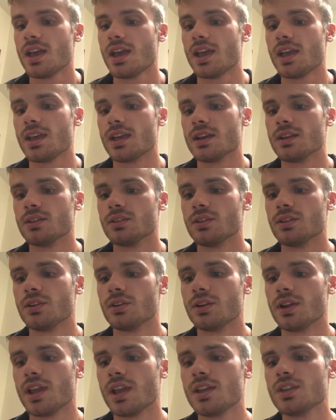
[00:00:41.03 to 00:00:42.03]
and
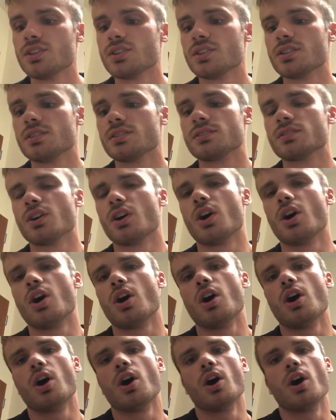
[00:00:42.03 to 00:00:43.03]
their ages
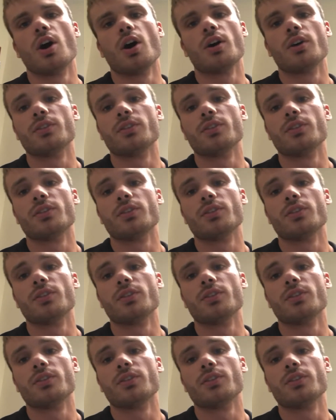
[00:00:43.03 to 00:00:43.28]
are,